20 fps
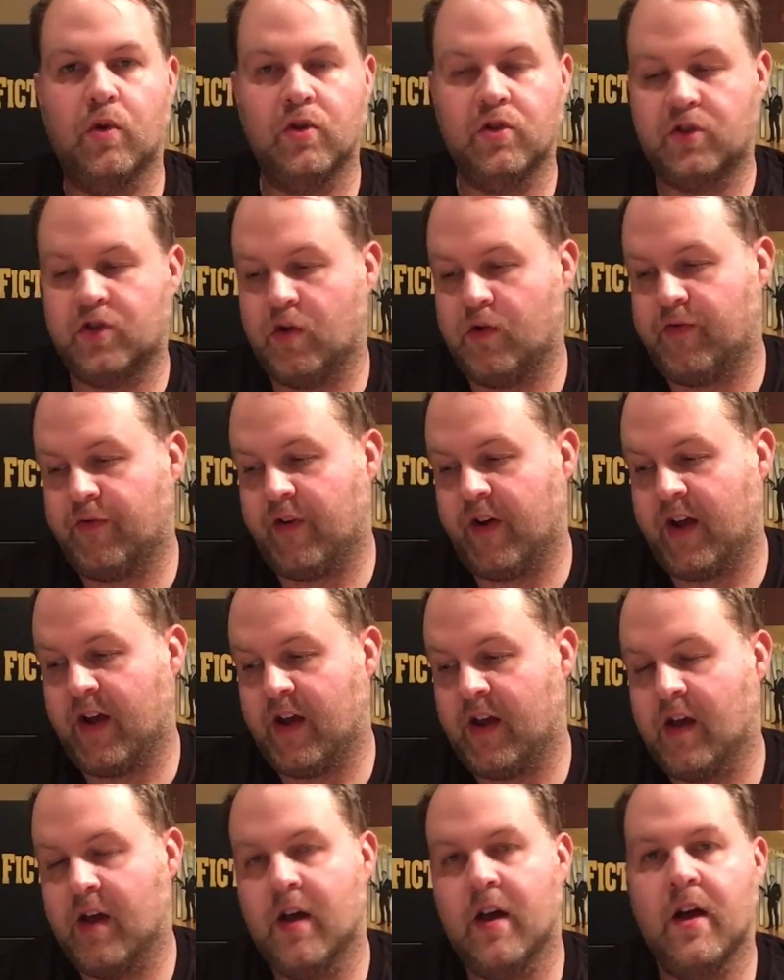one, two,
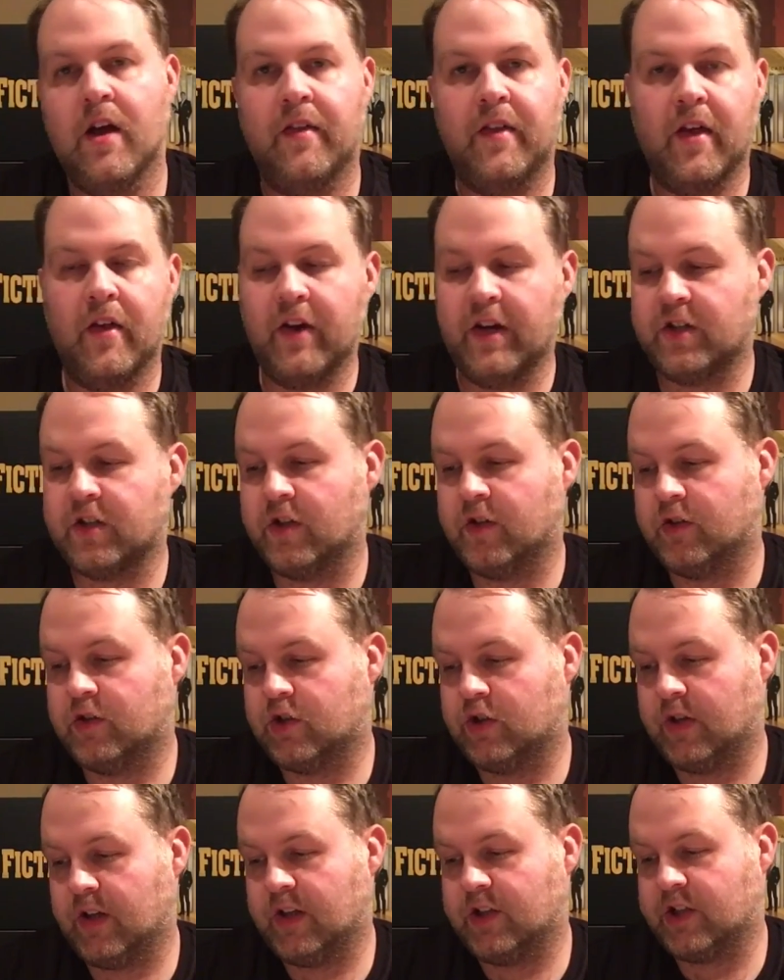three, the original
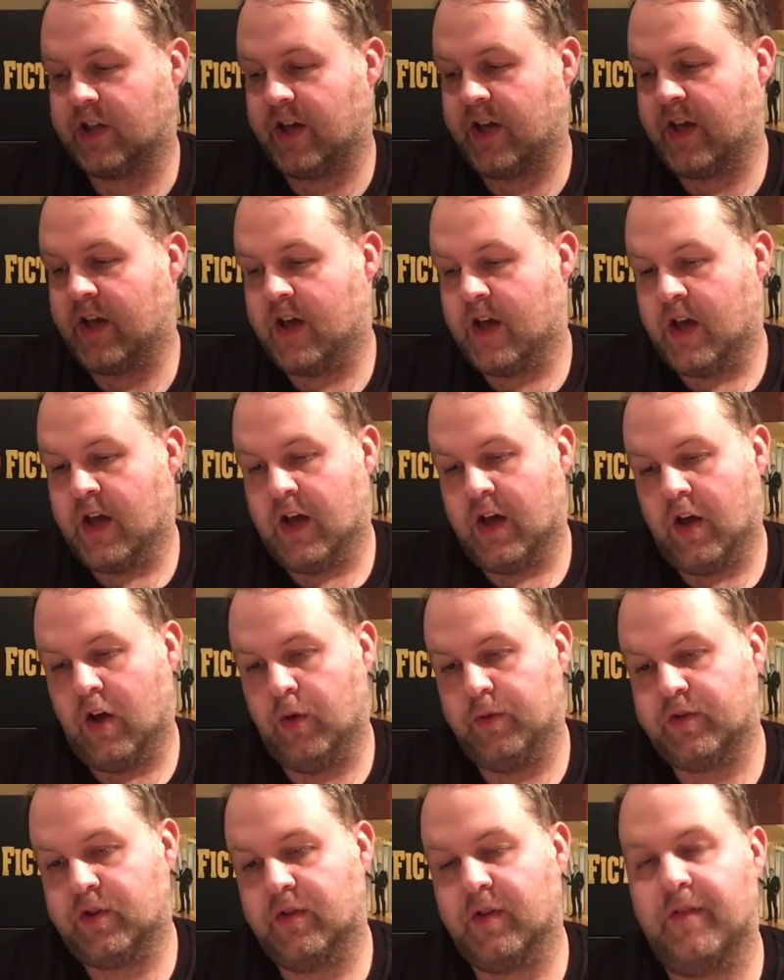trilogy,
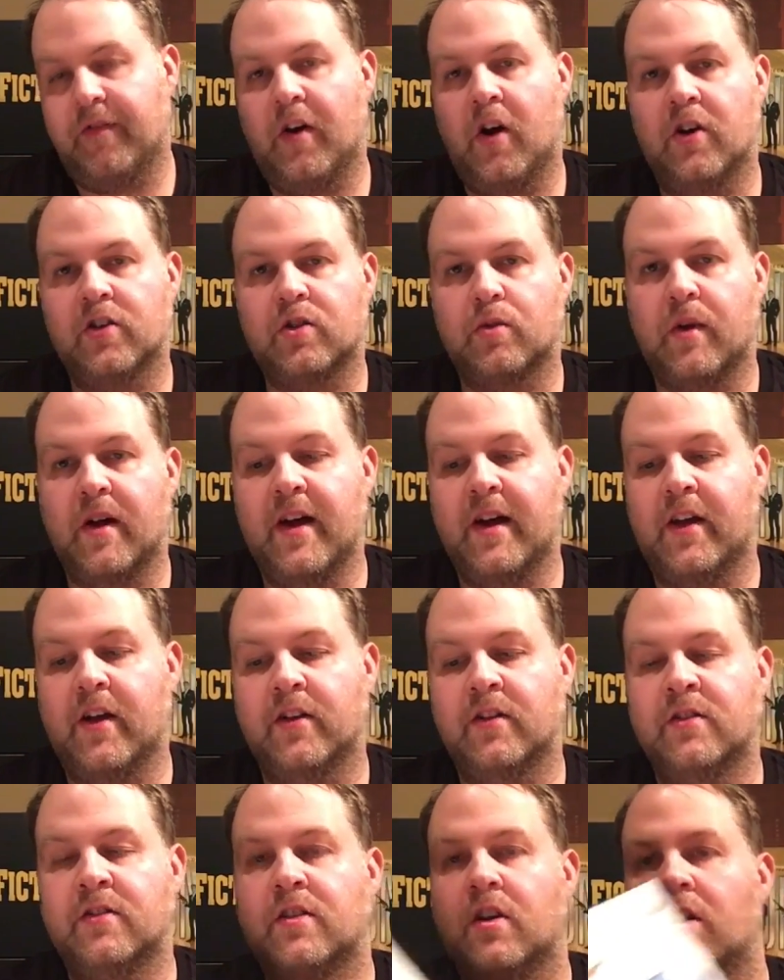up to the Force
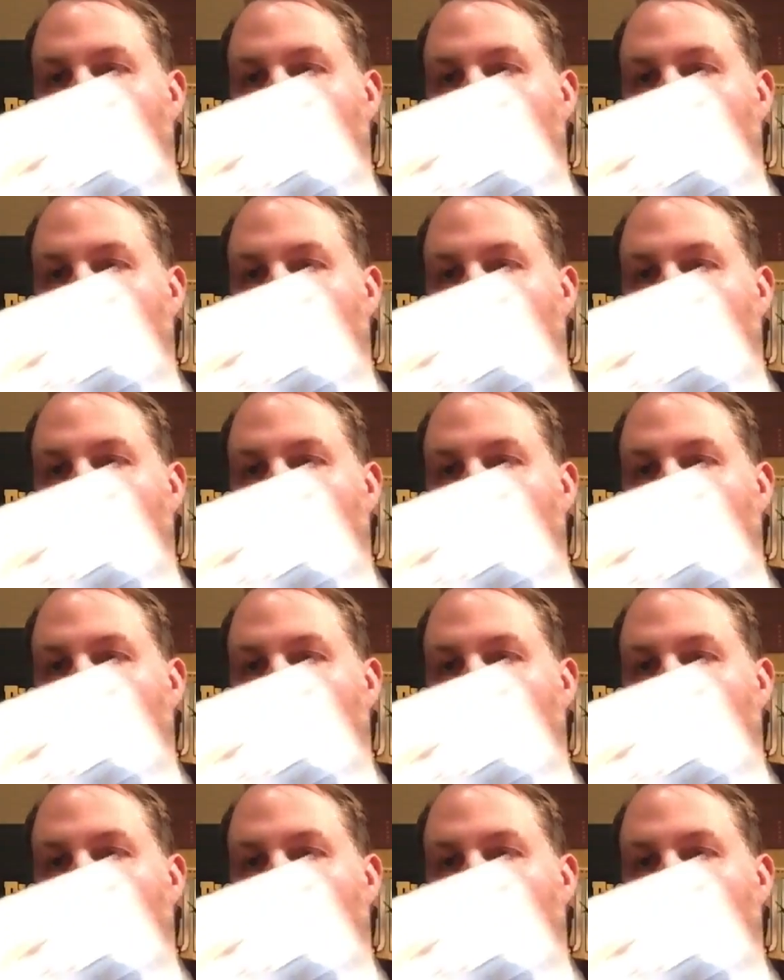Awakens,